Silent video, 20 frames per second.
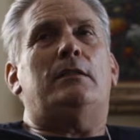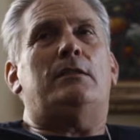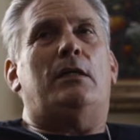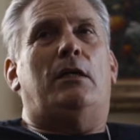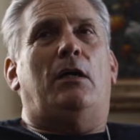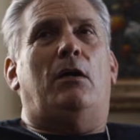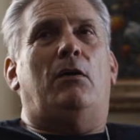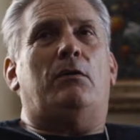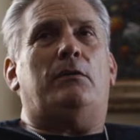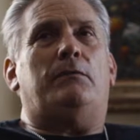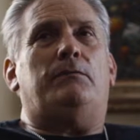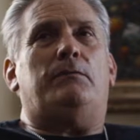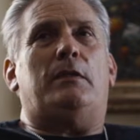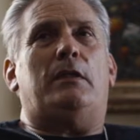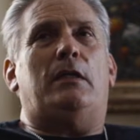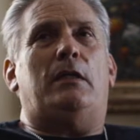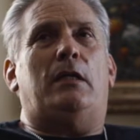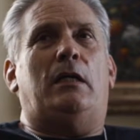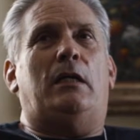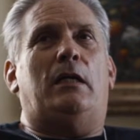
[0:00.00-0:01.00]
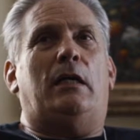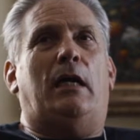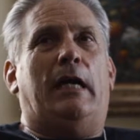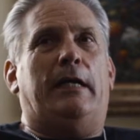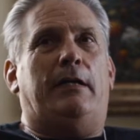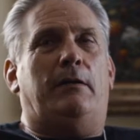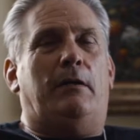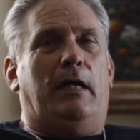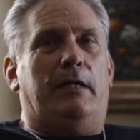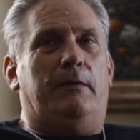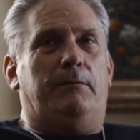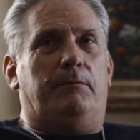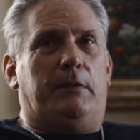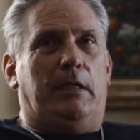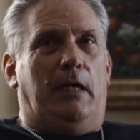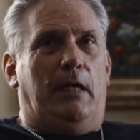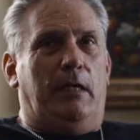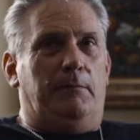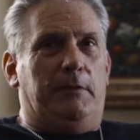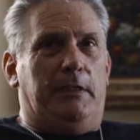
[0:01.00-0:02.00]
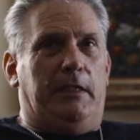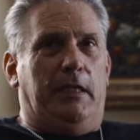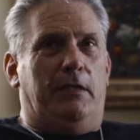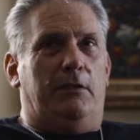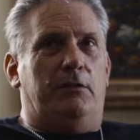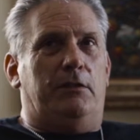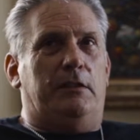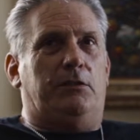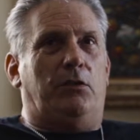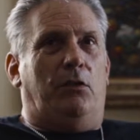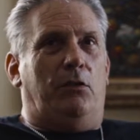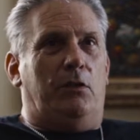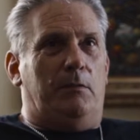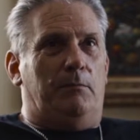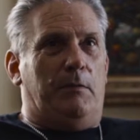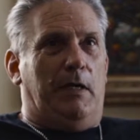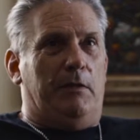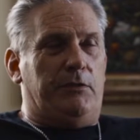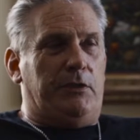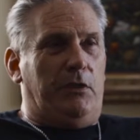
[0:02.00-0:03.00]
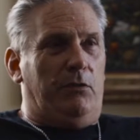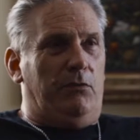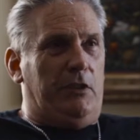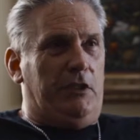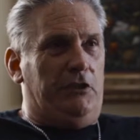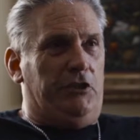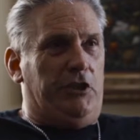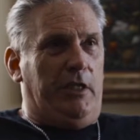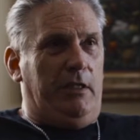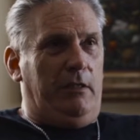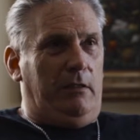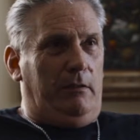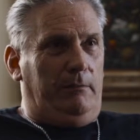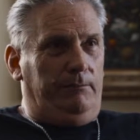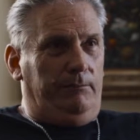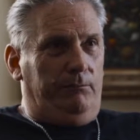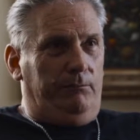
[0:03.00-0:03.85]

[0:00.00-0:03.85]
So I got them together and told them I was going to jail.